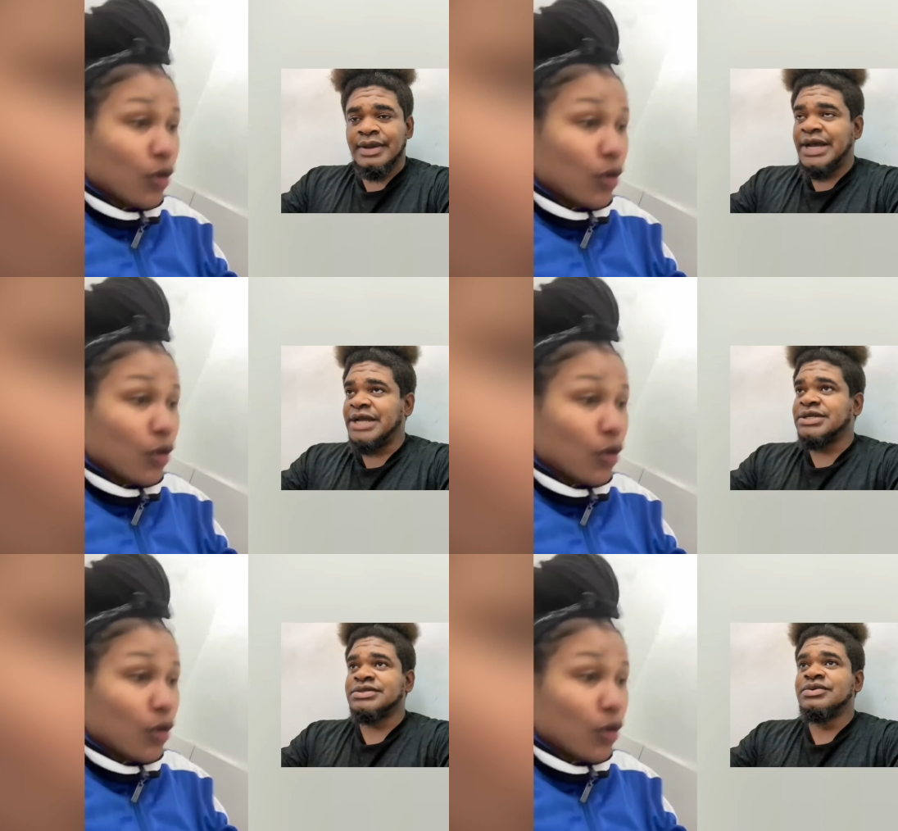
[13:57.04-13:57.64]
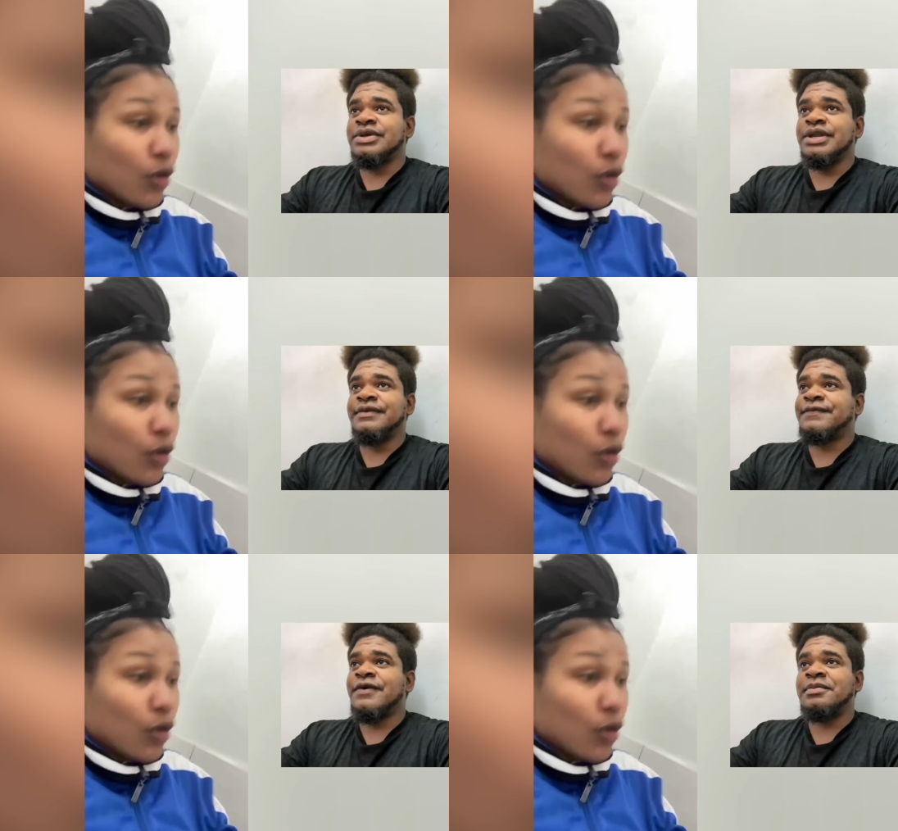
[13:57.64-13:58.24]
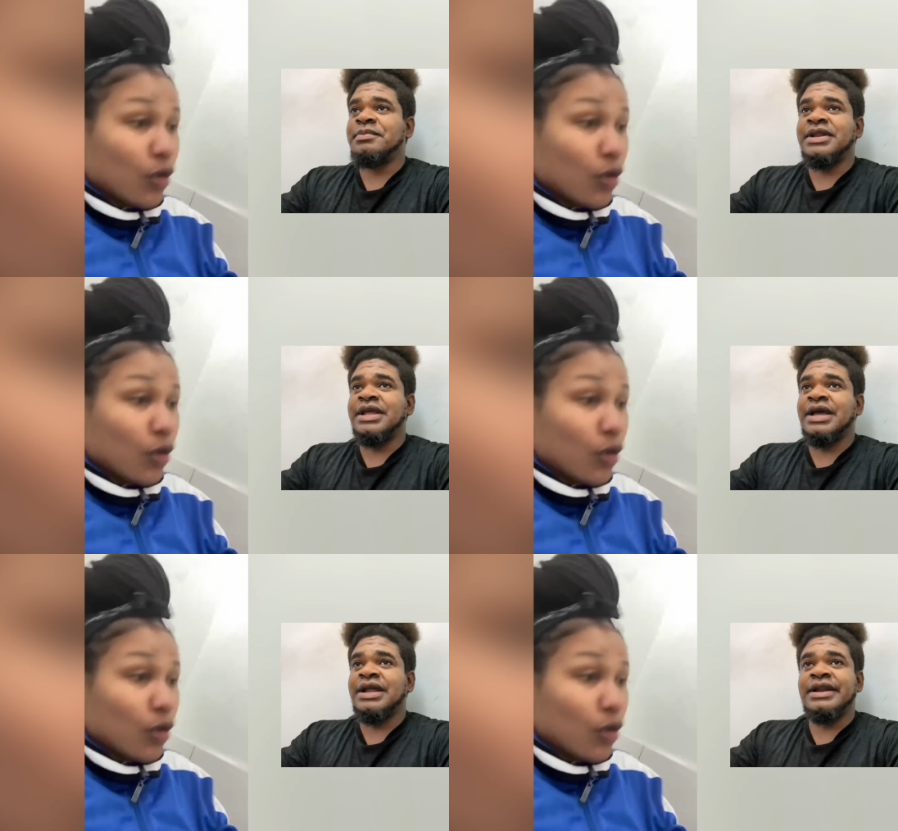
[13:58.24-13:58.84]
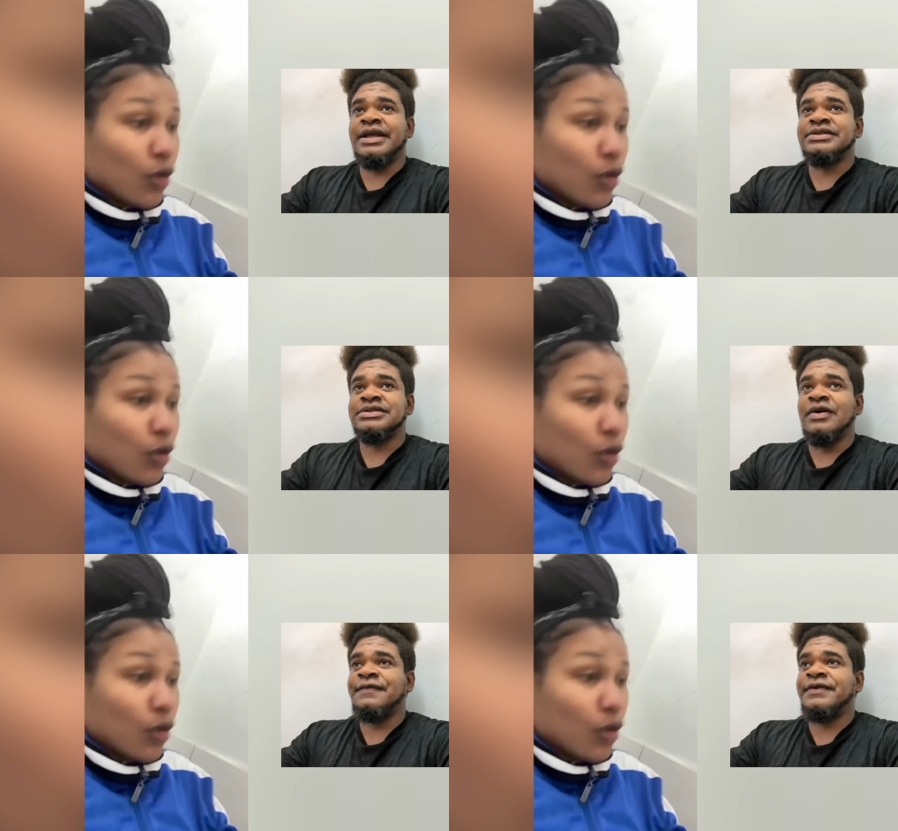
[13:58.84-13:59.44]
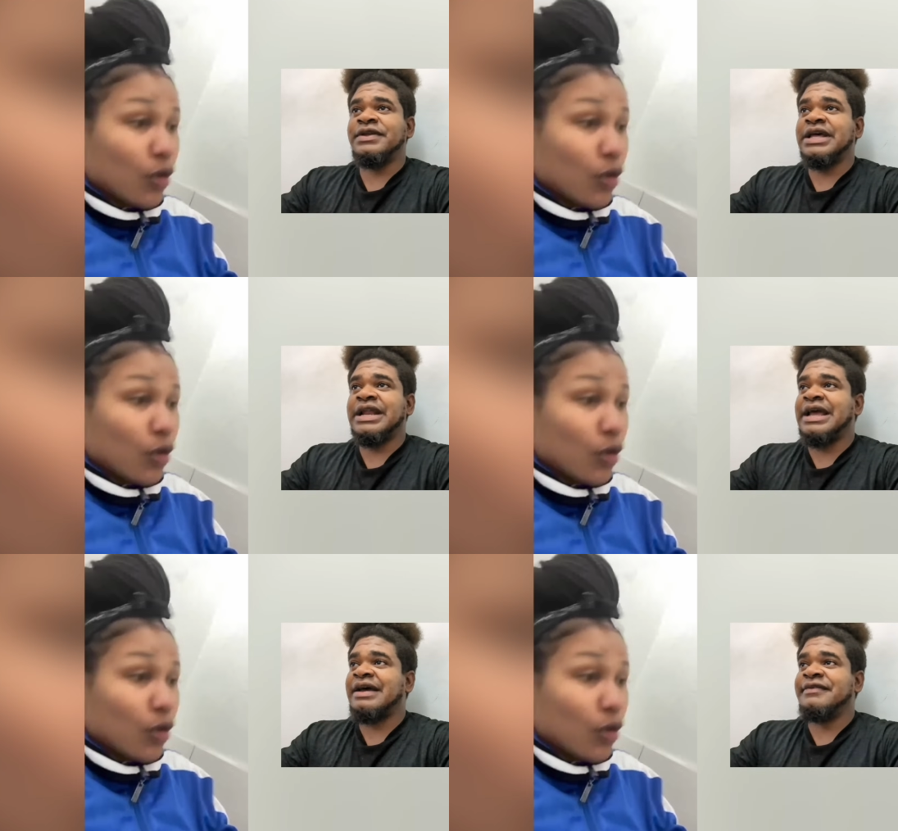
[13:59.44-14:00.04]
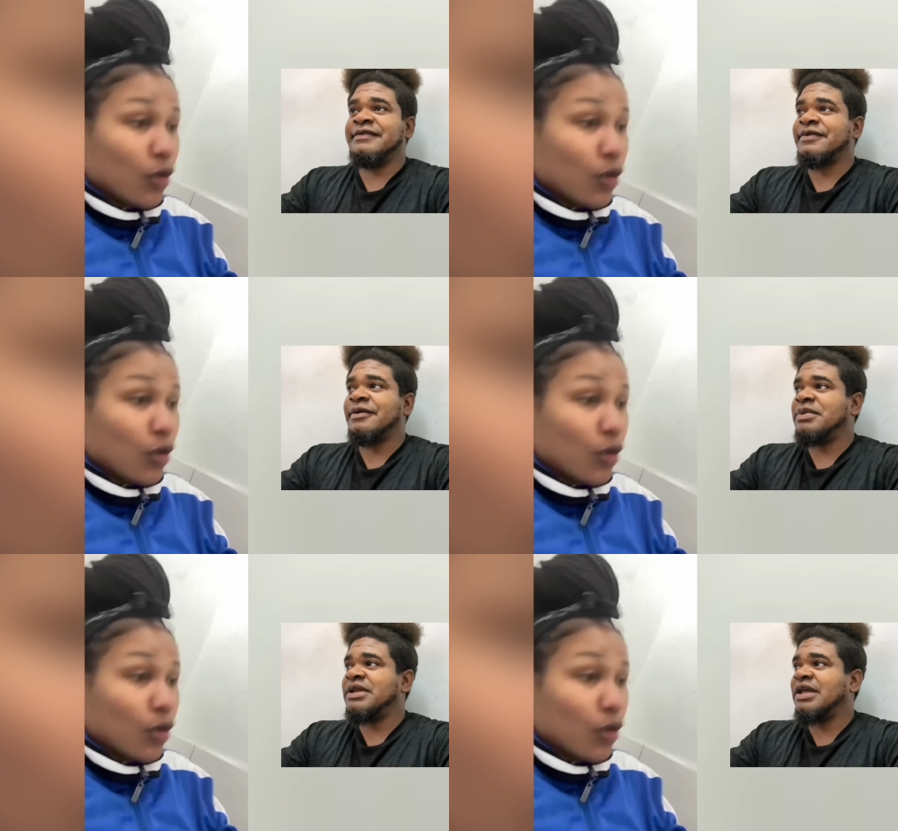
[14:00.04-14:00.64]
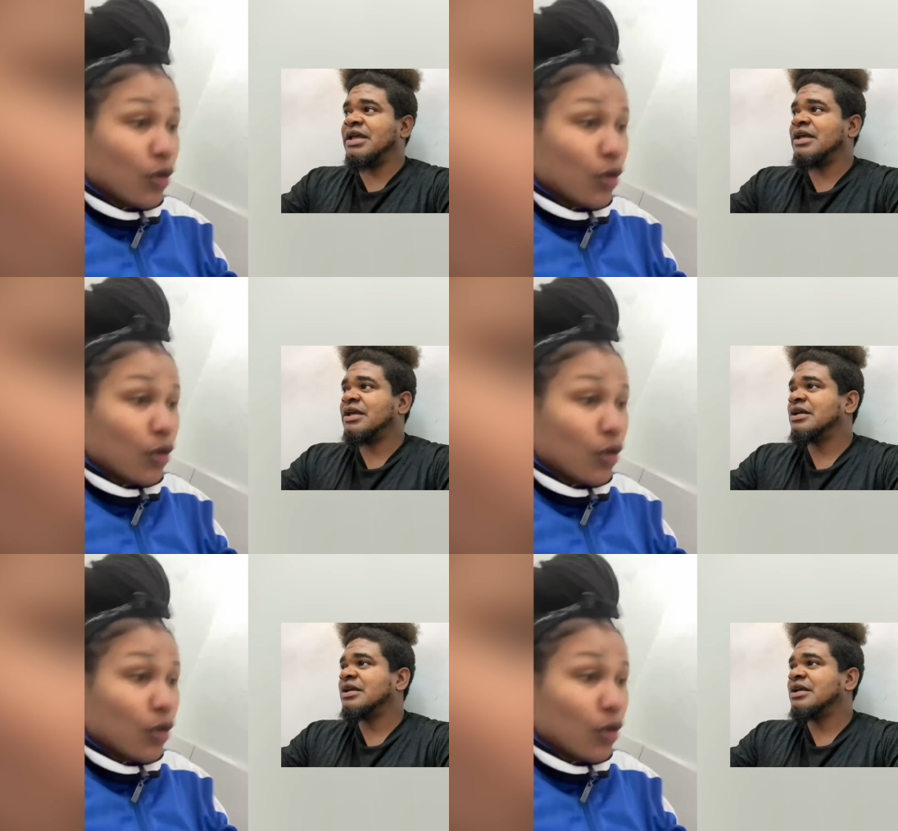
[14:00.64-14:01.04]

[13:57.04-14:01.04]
Speaker 1: I just look it in front me there and there's nothing that I have in front me there.